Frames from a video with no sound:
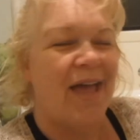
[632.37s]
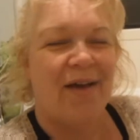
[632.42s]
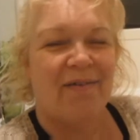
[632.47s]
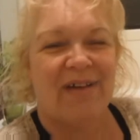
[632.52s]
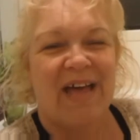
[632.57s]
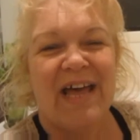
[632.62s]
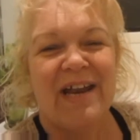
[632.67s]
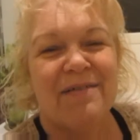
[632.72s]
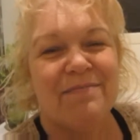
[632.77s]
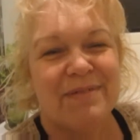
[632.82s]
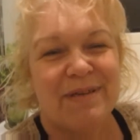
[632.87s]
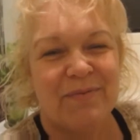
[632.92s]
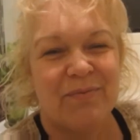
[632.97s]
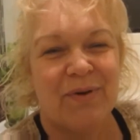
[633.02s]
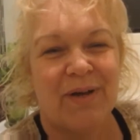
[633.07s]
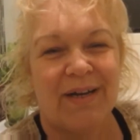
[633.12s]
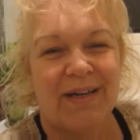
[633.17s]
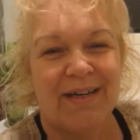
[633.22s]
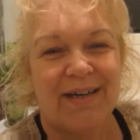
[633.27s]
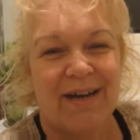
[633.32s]
If I hadn't been
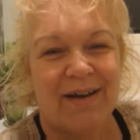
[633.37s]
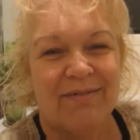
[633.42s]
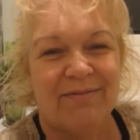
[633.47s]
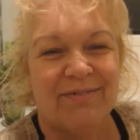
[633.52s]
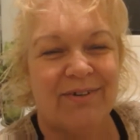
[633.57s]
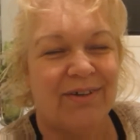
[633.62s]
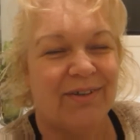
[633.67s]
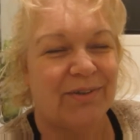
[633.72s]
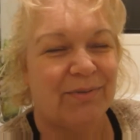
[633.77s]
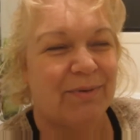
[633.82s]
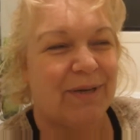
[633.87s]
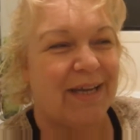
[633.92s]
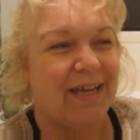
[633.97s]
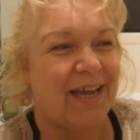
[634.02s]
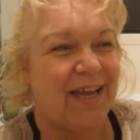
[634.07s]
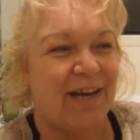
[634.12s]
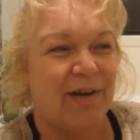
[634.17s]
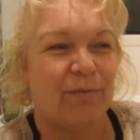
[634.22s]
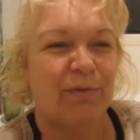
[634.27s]
well enough on the weekend,